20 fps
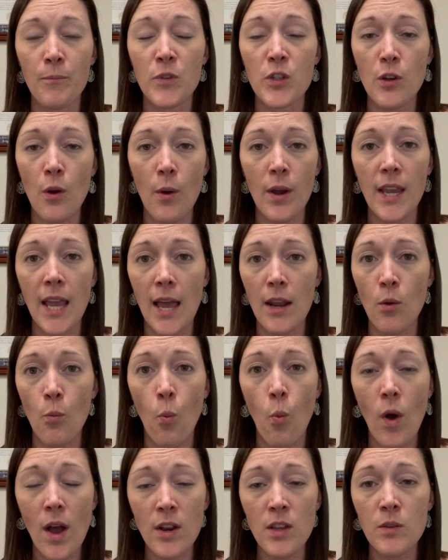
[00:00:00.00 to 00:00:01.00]
So again,
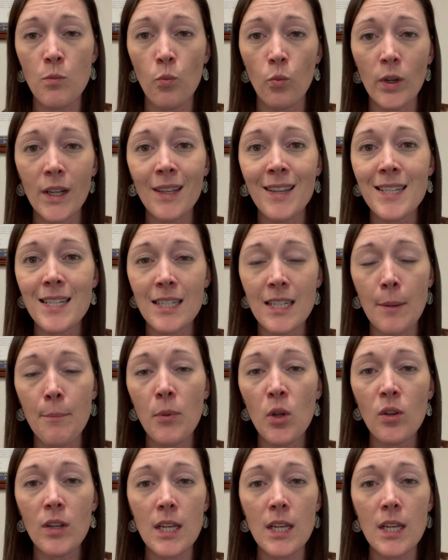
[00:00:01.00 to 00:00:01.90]
one real simple,